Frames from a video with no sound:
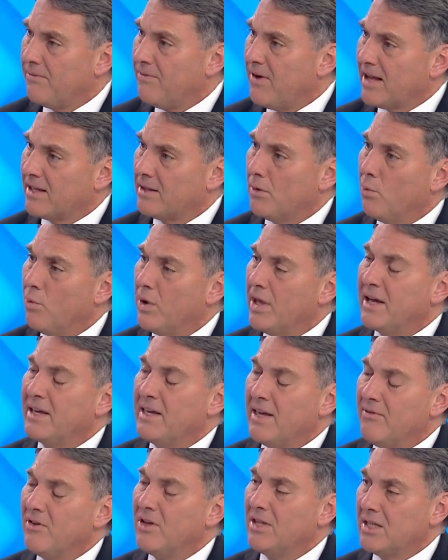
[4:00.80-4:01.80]
the fact that we are
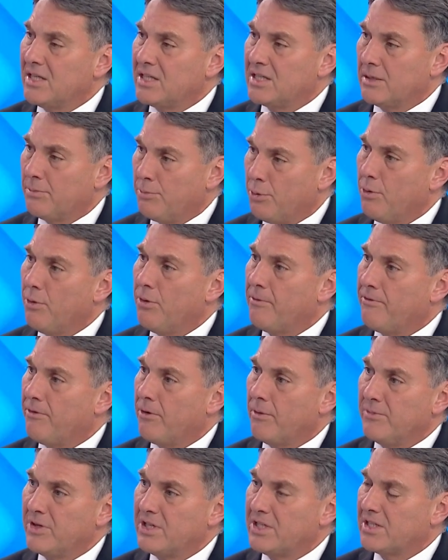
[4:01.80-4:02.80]
giving this support
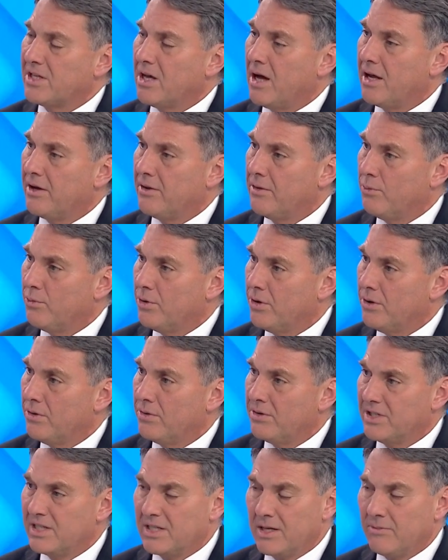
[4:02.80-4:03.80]
from this side of the
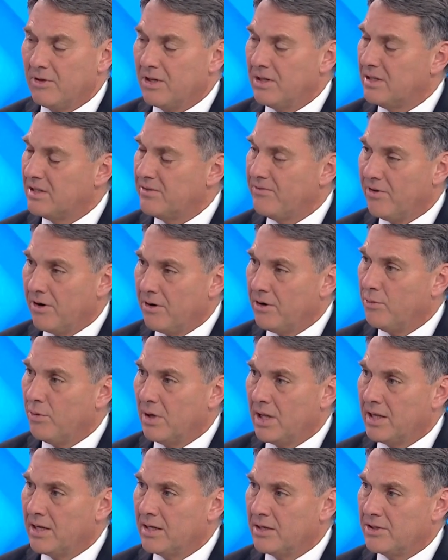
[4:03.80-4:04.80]
world is something that's very
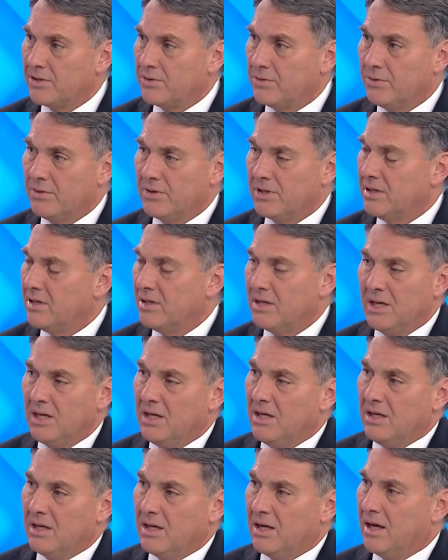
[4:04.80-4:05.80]
well understood. And
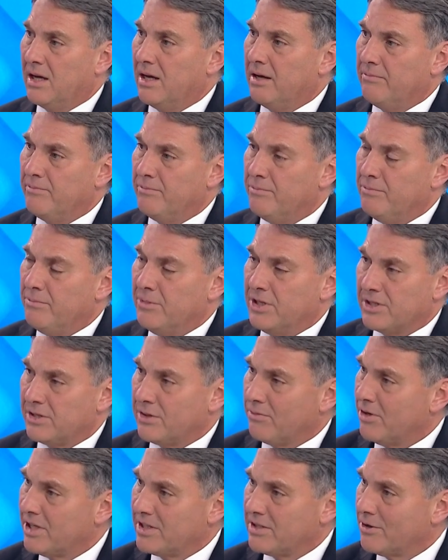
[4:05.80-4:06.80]

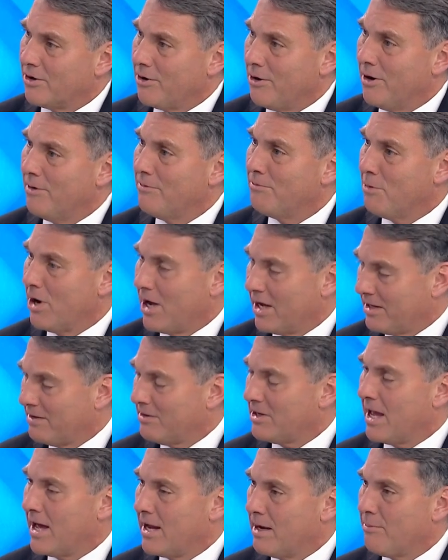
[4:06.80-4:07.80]
Minister Reznikov, my
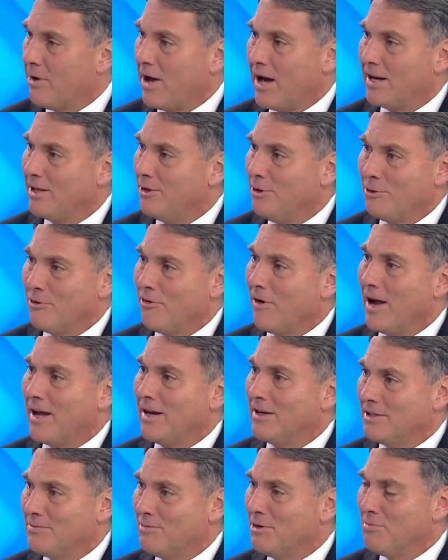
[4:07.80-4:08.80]
counterpart in
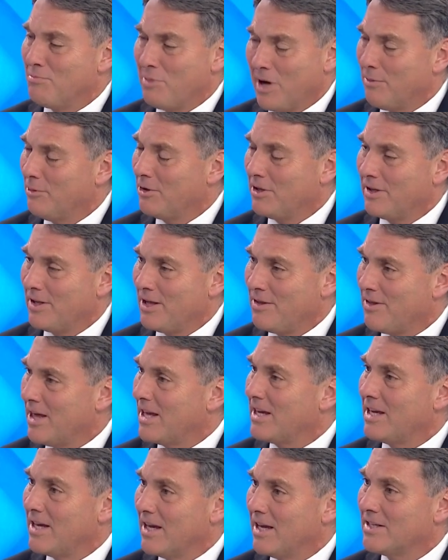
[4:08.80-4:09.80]
Ukraine, has been publicly
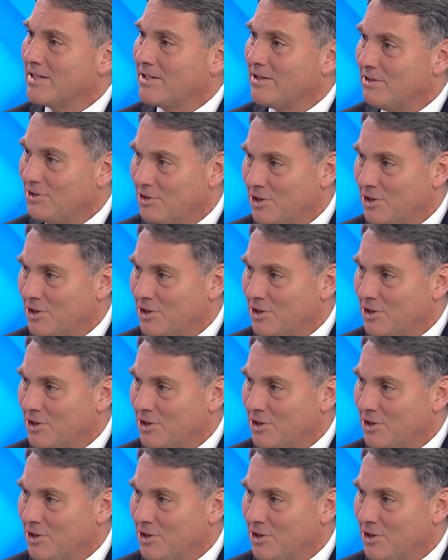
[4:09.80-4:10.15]
thanking us